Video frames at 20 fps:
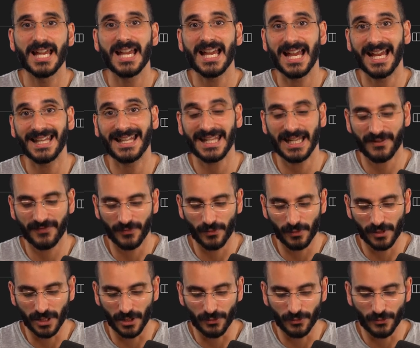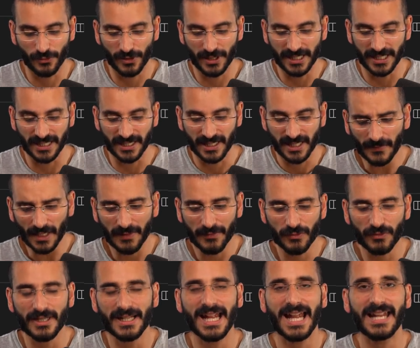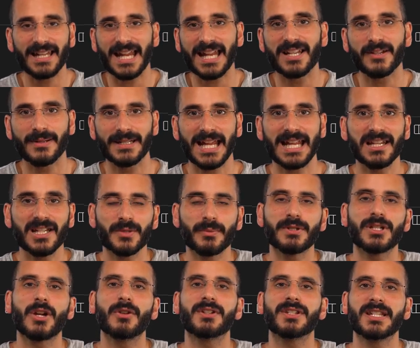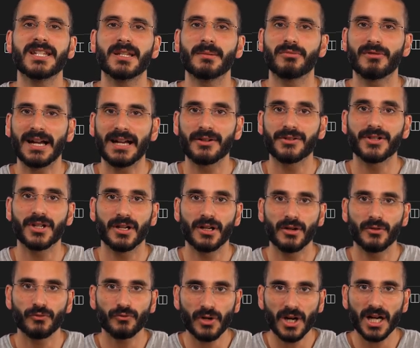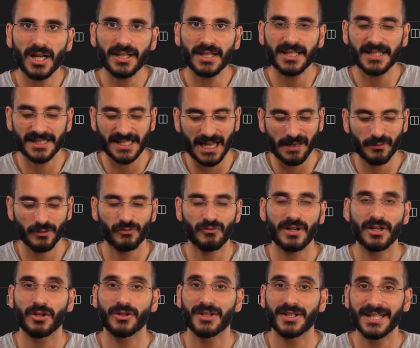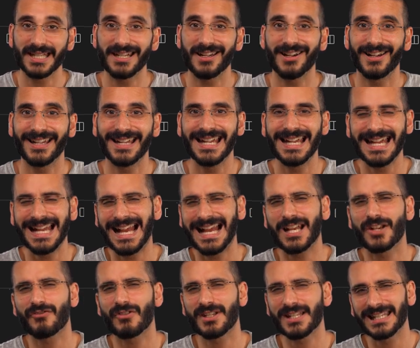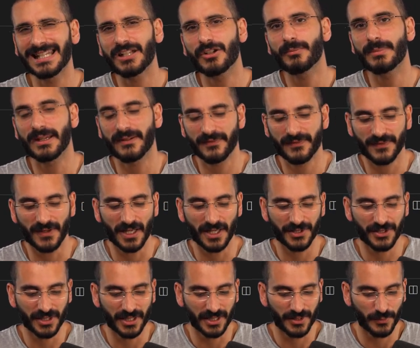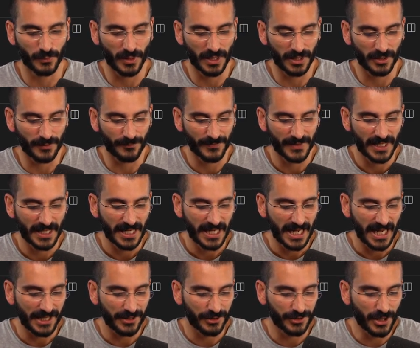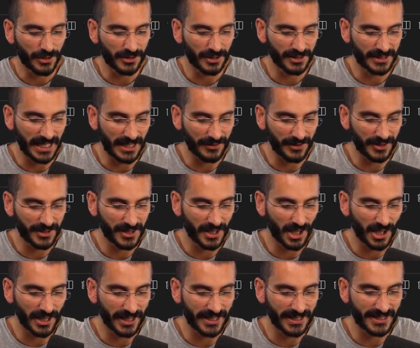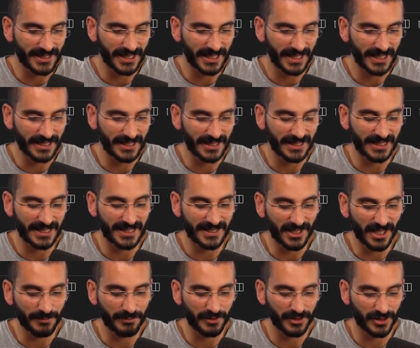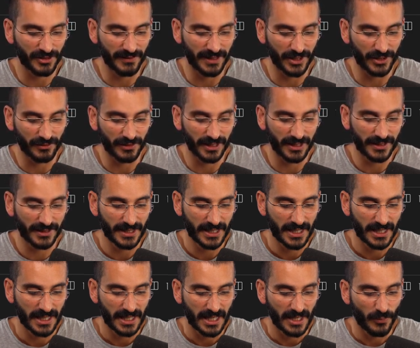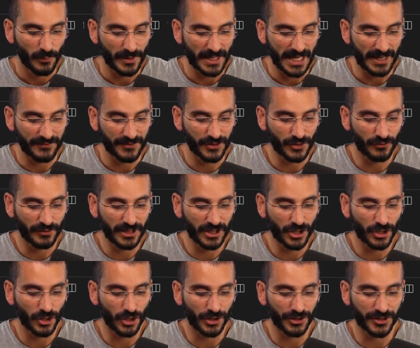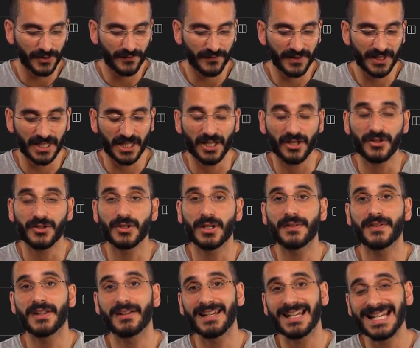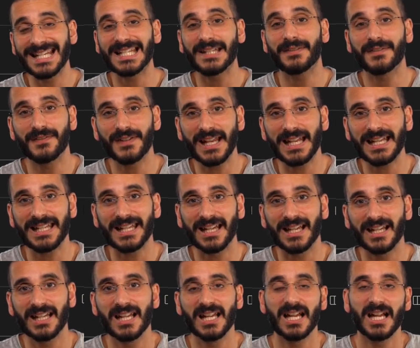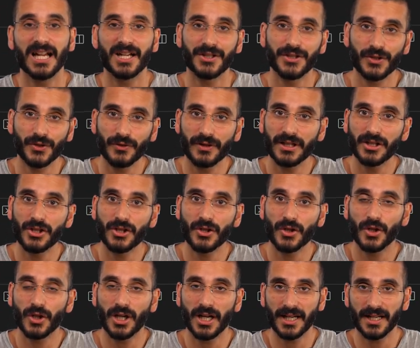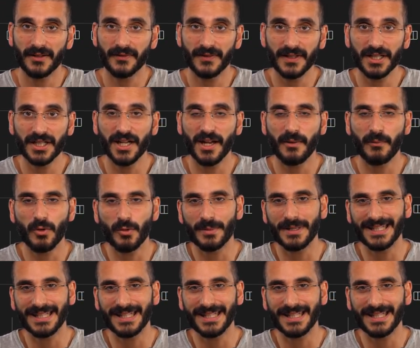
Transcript: and therefore it'll go green. was running end-to-end headless, we don't see the browser run, and this is how we would run it on CI, and it runs a little bit faster as well. And you'll notice down the side, in the Cypress directory, we have screenshots and videos. So if there is a failure, a screenshot and a video will be